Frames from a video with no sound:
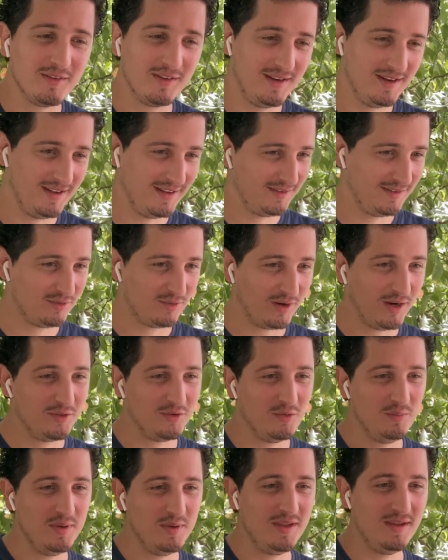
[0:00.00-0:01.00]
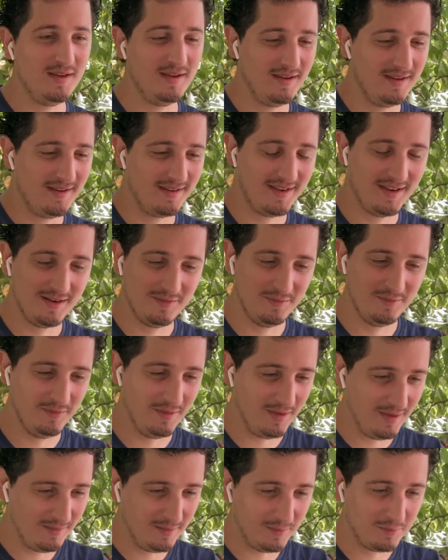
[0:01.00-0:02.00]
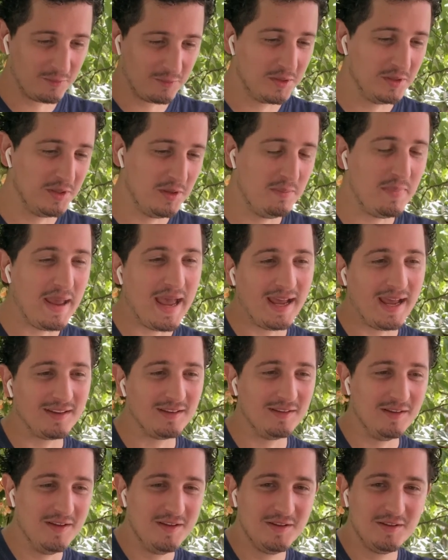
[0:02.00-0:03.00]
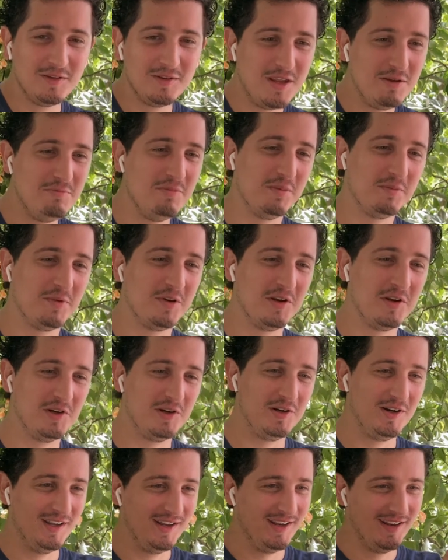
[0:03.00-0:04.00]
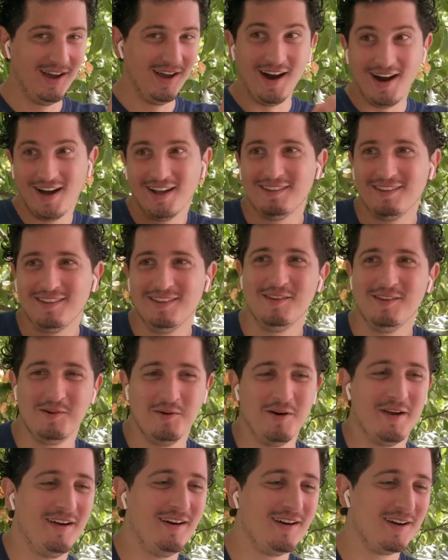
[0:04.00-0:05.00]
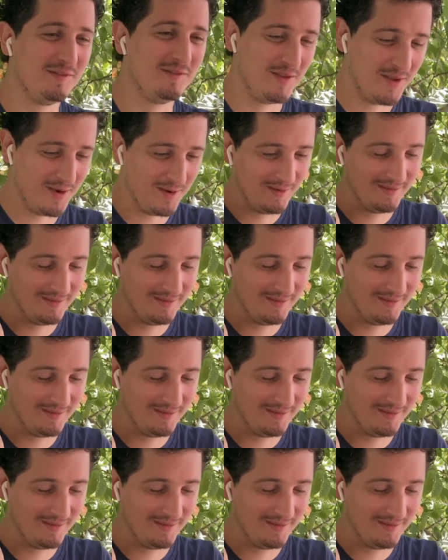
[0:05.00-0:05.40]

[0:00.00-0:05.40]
and I tried to be a kind of really bad team member here and not do Ionic Vue.